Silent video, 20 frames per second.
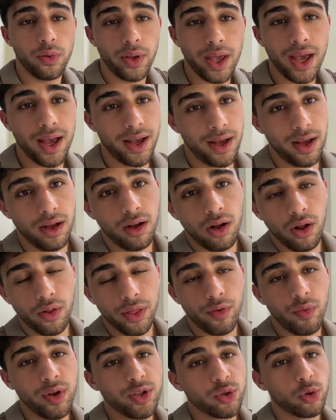yeah, all the
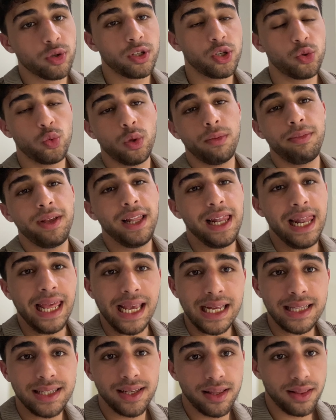resources will be
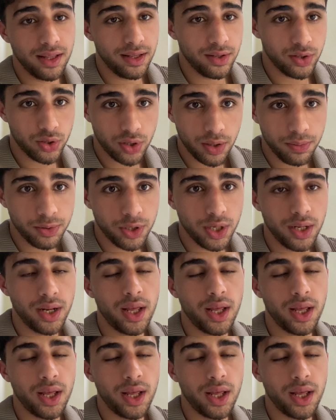linked in the description,